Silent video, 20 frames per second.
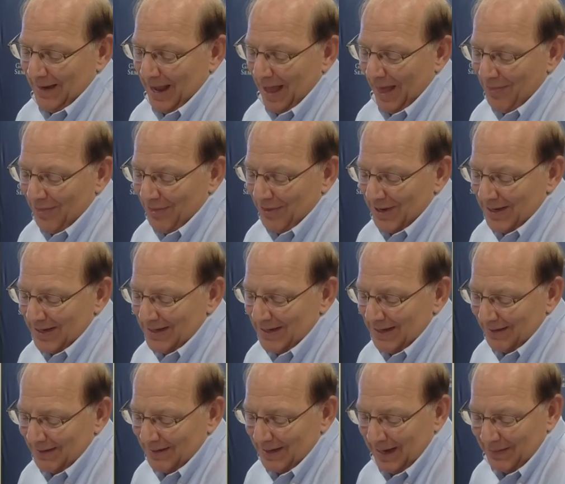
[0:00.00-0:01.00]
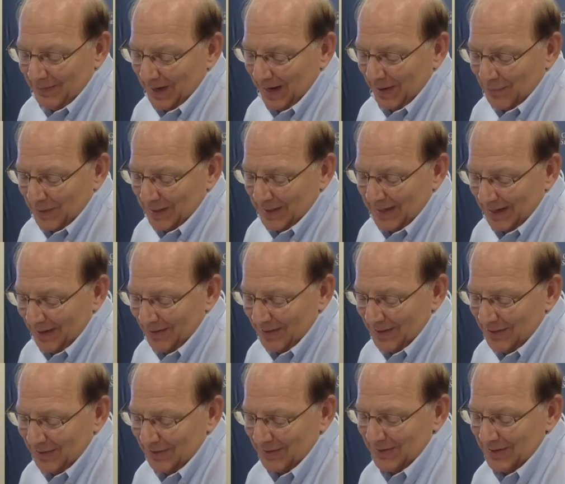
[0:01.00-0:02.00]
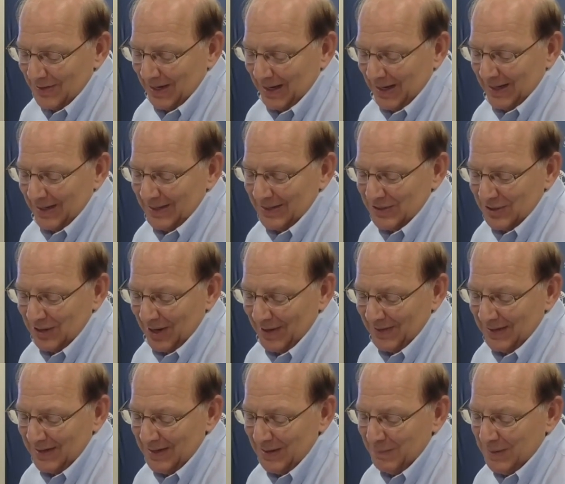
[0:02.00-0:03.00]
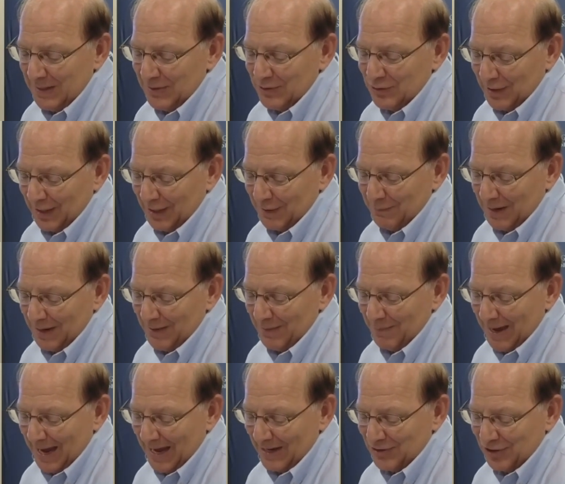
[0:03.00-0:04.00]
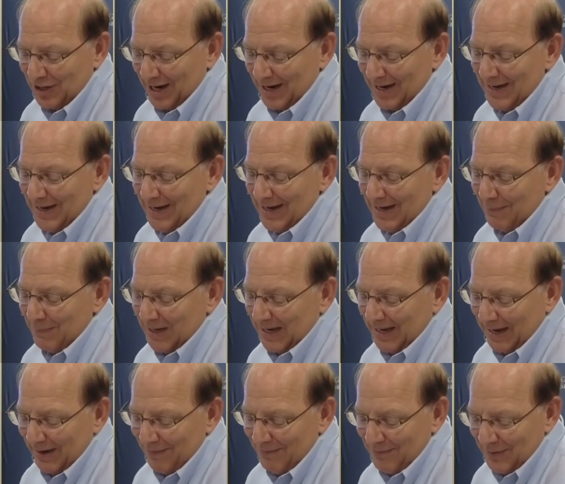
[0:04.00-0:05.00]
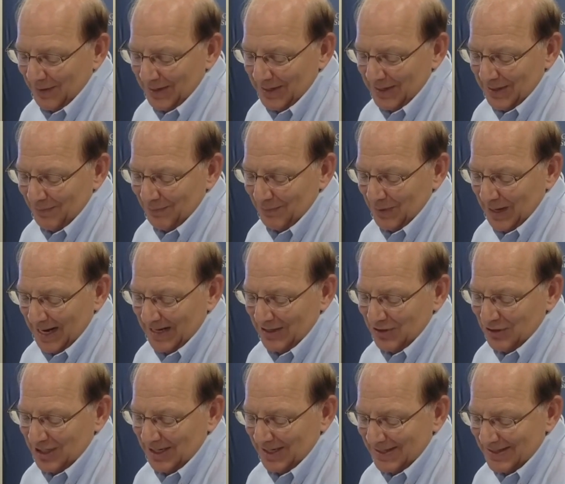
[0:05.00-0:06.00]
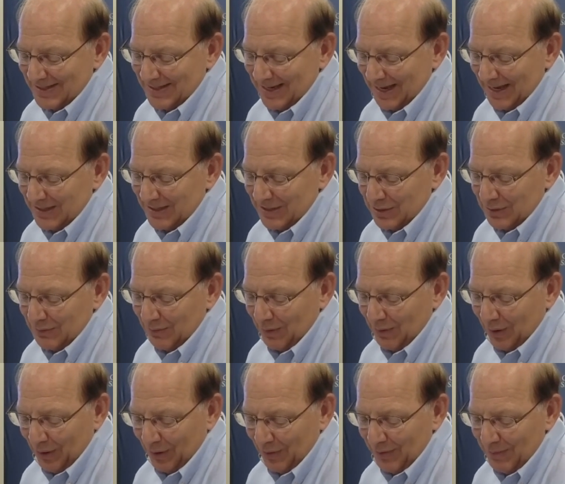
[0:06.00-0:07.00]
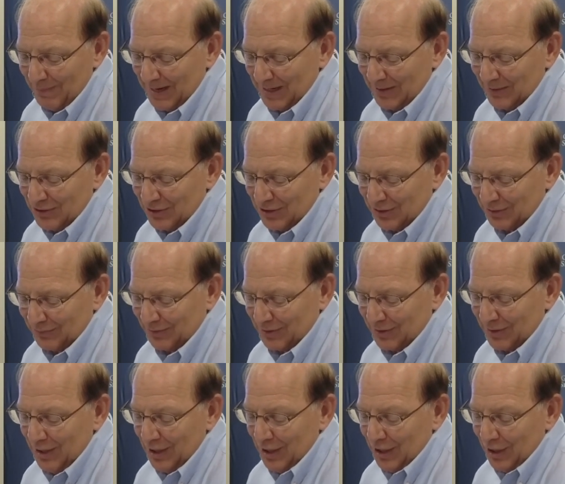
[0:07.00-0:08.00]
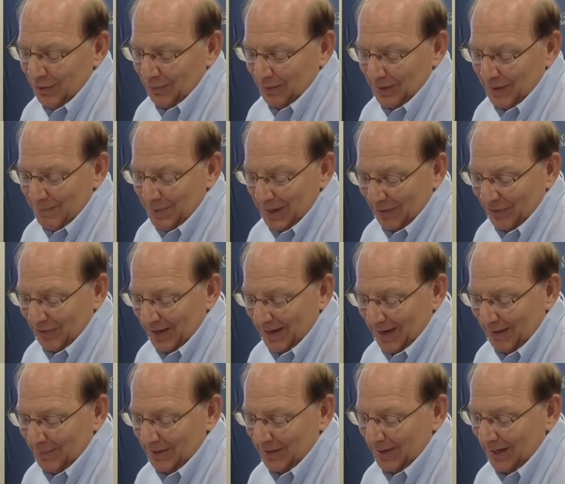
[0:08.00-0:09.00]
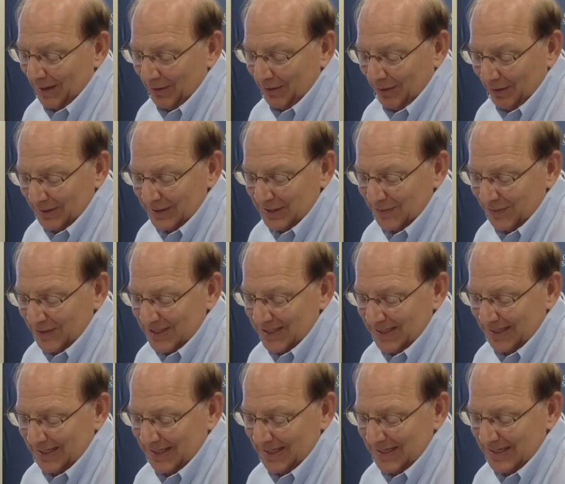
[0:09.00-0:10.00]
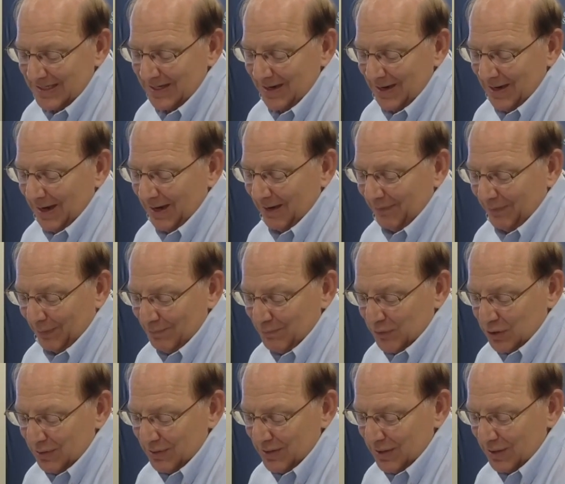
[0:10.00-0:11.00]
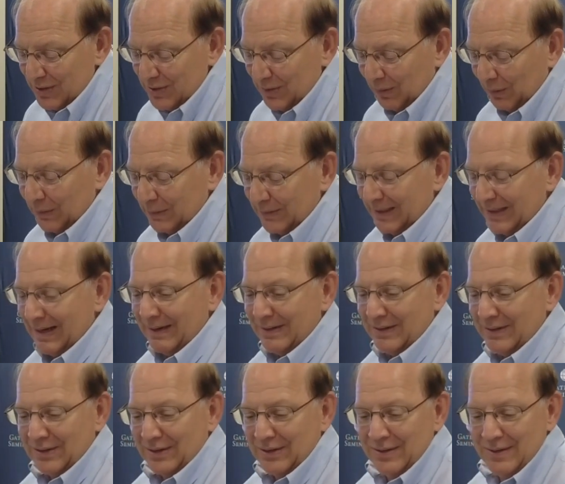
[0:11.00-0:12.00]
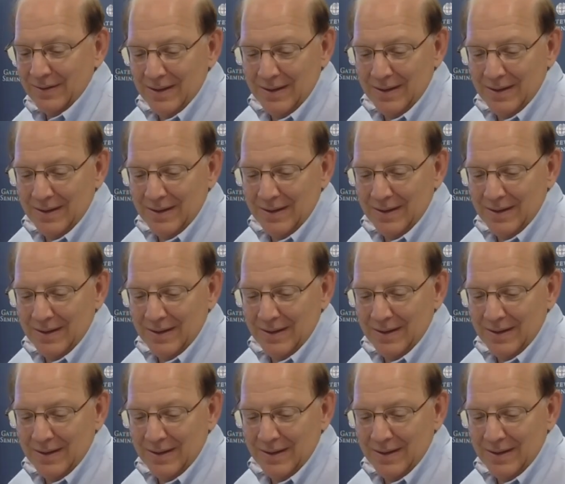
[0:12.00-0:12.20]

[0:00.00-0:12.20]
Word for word: And then, and, and when Herod uh, saw that he had been tricked by the Magi, he became very enraged and sent and slew all the male children who were in Bethlehem and all its vicinities from two years old and under